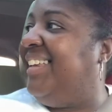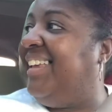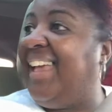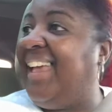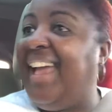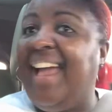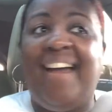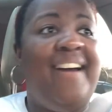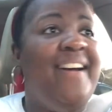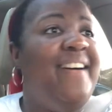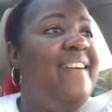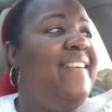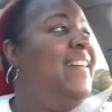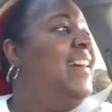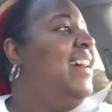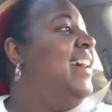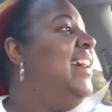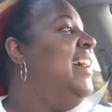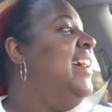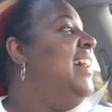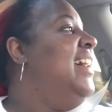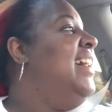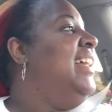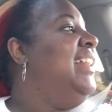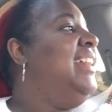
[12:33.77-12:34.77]
Y'all,
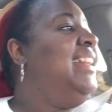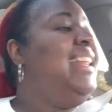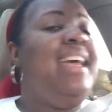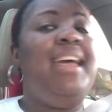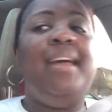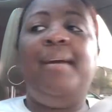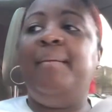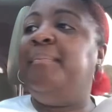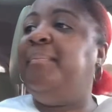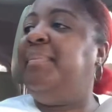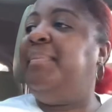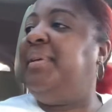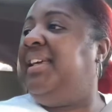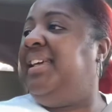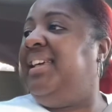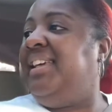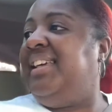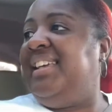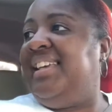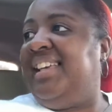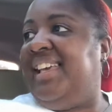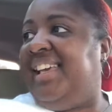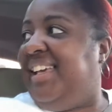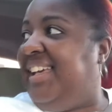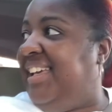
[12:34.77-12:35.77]
let
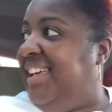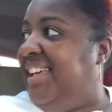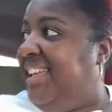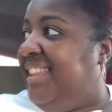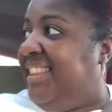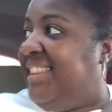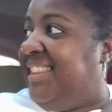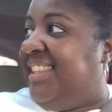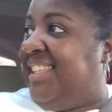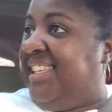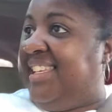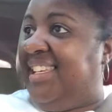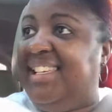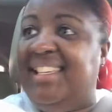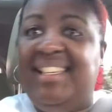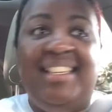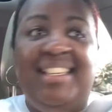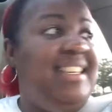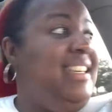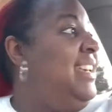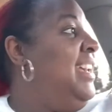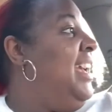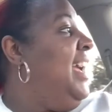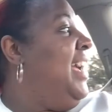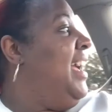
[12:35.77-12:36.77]
me get
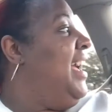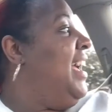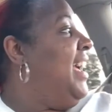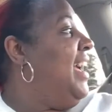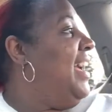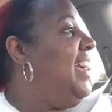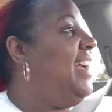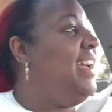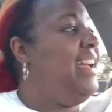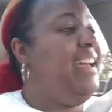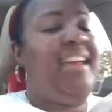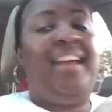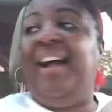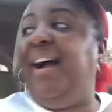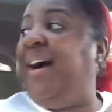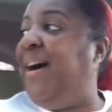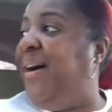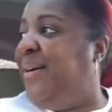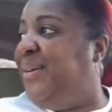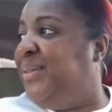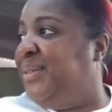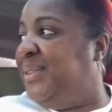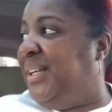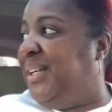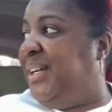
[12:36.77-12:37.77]
the heck
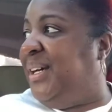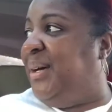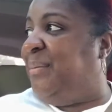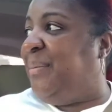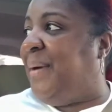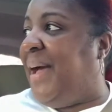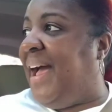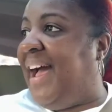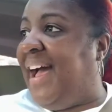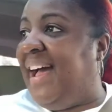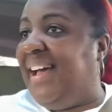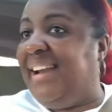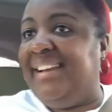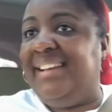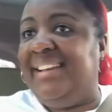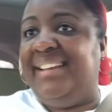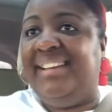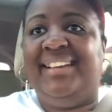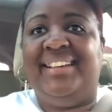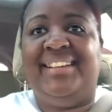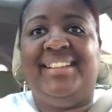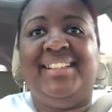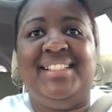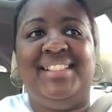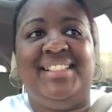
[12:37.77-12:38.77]
on up out of
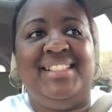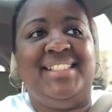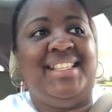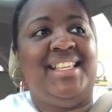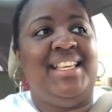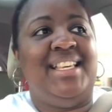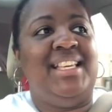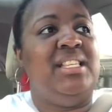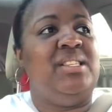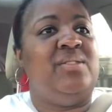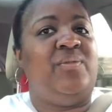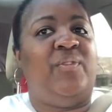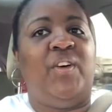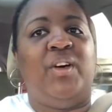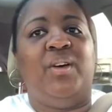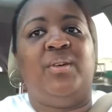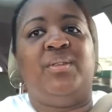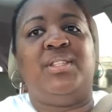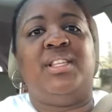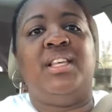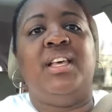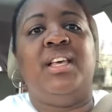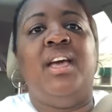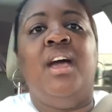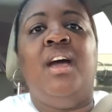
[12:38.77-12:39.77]
here because these
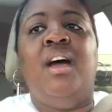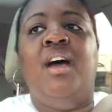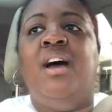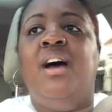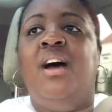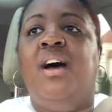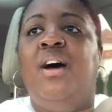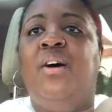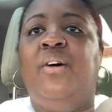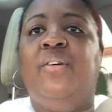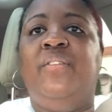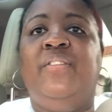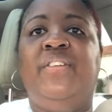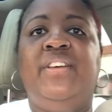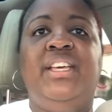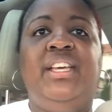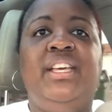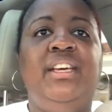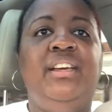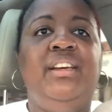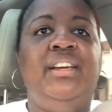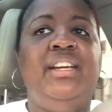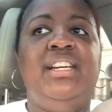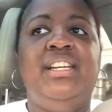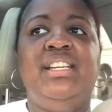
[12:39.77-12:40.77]
folks over
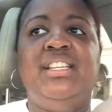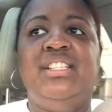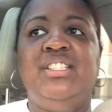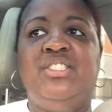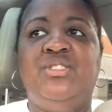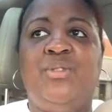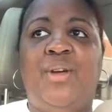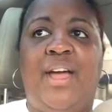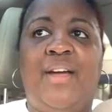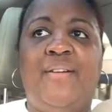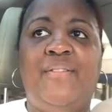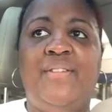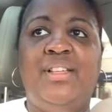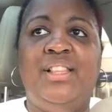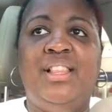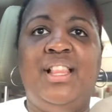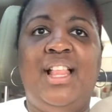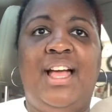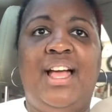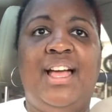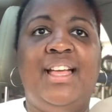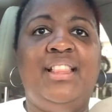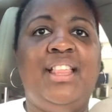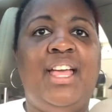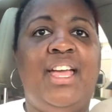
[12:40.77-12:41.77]
here is driving
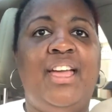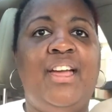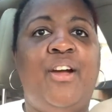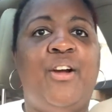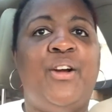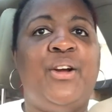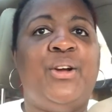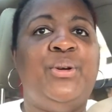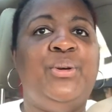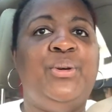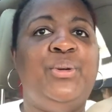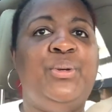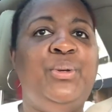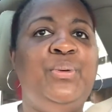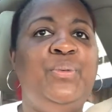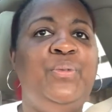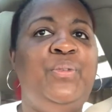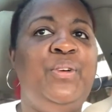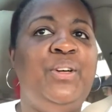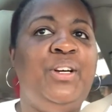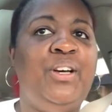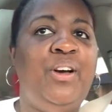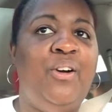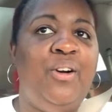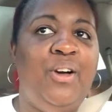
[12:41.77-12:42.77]
like they are cuckoo
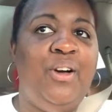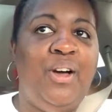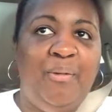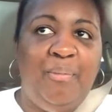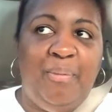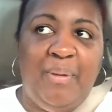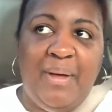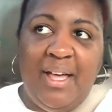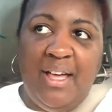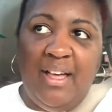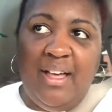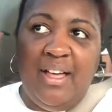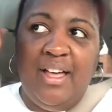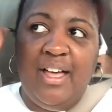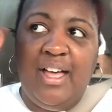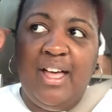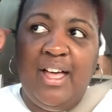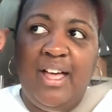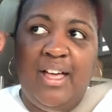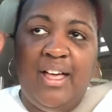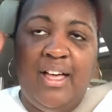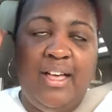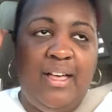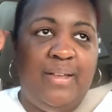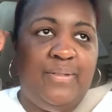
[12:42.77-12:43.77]
for Cocoa
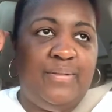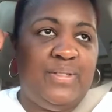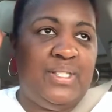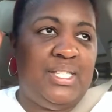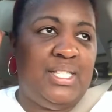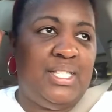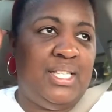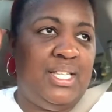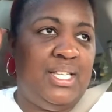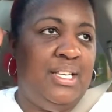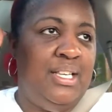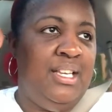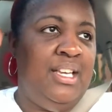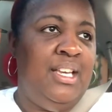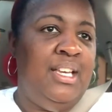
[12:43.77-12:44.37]
Puffs.